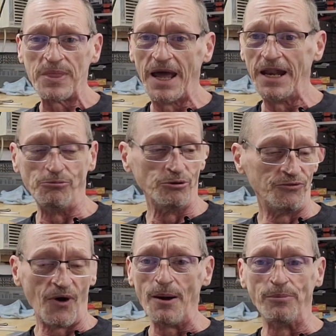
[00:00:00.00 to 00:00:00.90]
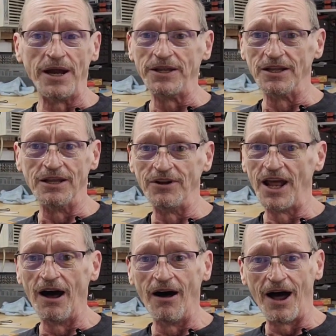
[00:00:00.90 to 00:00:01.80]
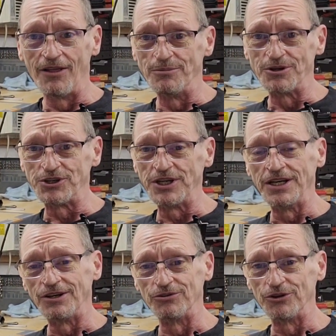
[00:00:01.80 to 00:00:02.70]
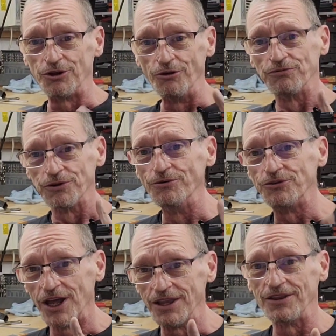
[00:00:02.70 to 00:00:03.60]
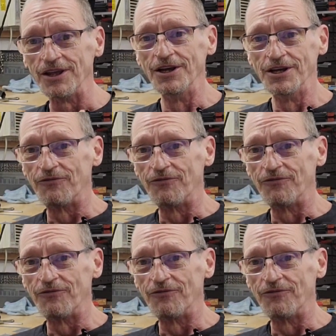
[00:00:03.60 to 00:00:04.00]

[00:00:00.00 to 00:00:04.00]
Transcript: and it was vibrating the living hell out of the machine because the 2 flutes hitting.